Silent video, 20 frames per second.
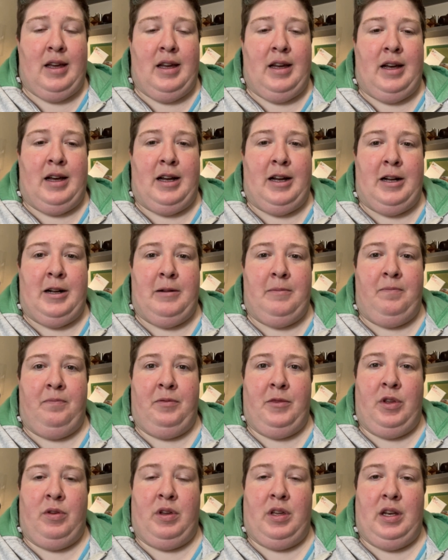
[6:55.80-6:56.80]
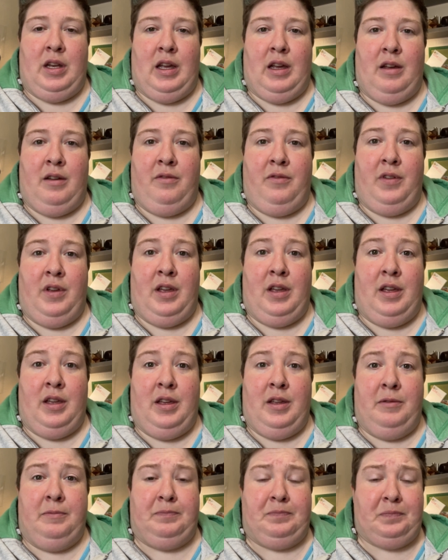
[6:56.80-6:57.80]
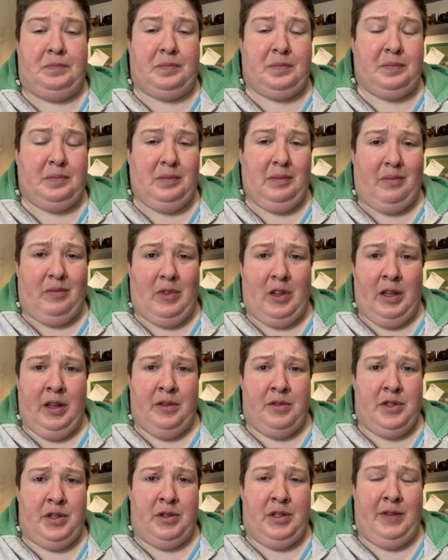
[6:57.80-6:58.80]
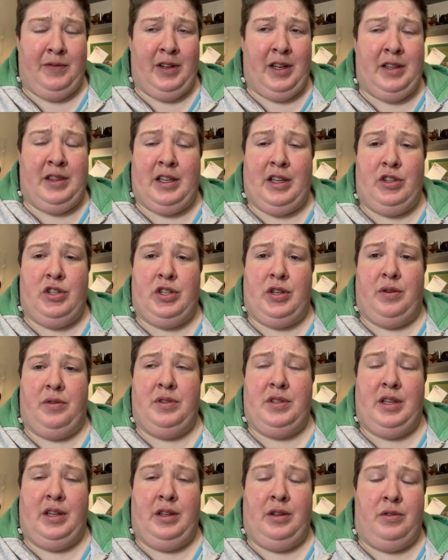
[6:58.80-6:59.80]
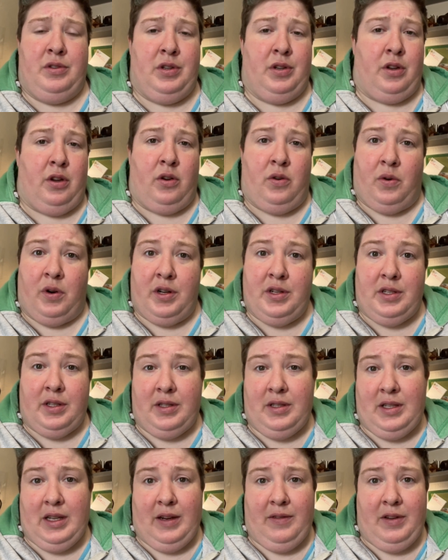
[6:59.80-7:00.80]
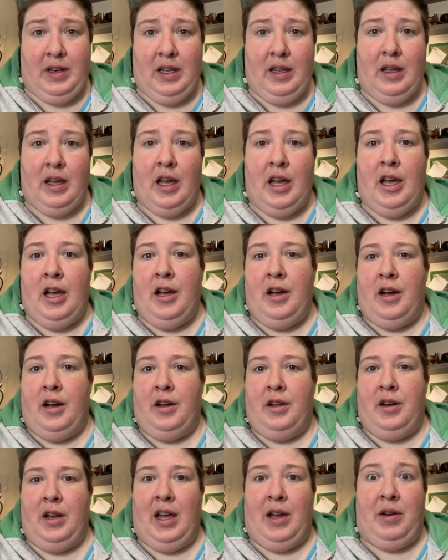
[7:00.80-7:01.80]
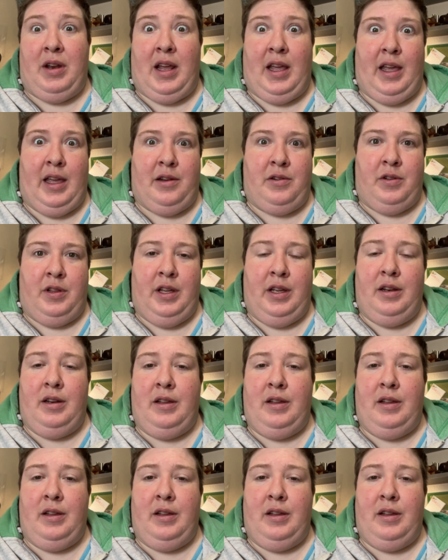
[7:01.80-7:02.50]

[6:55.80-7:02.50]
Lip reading: You can have a certificate that shows that you took a course on safety on how to handle it.